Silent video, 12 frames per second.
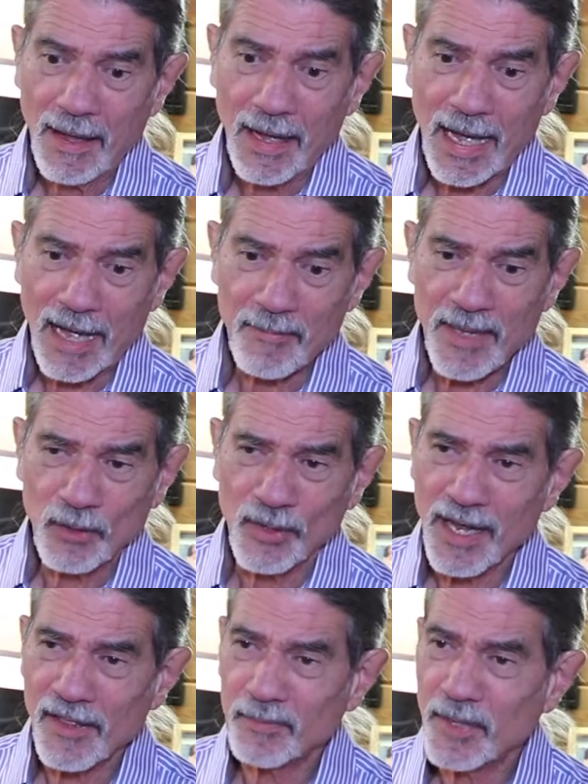I've been
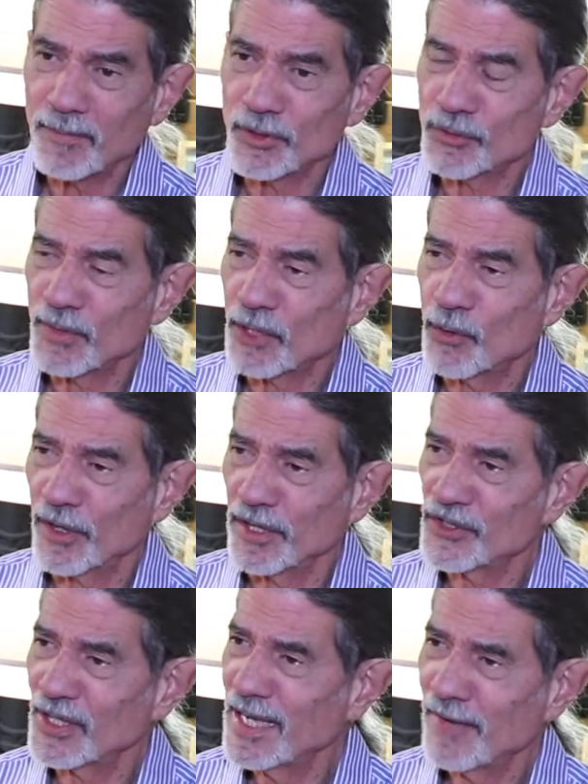on other people's
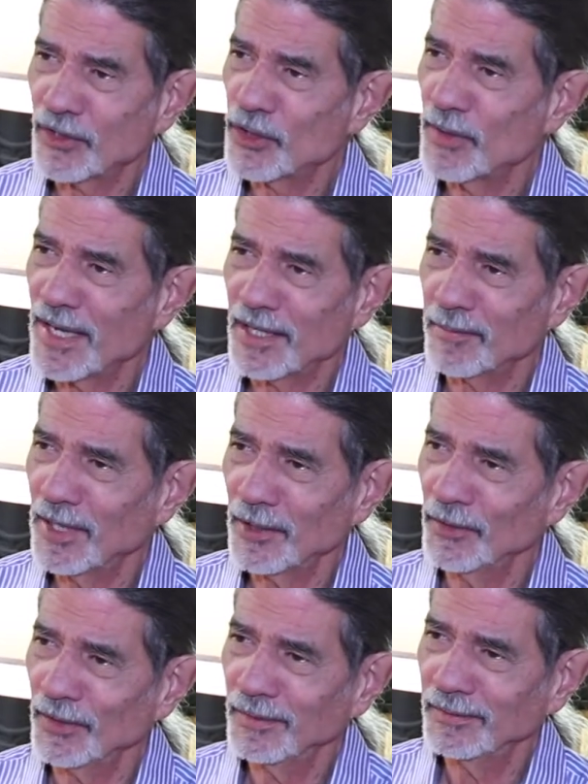recordings. I haven't created my
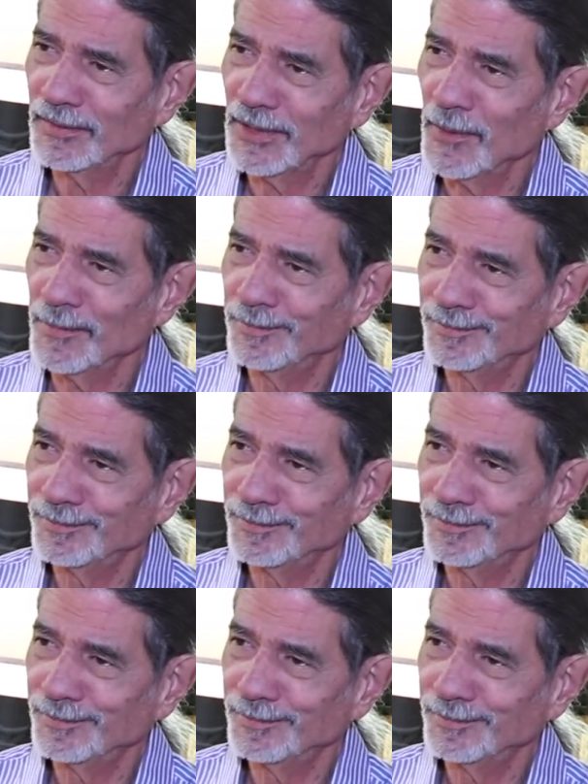own. No.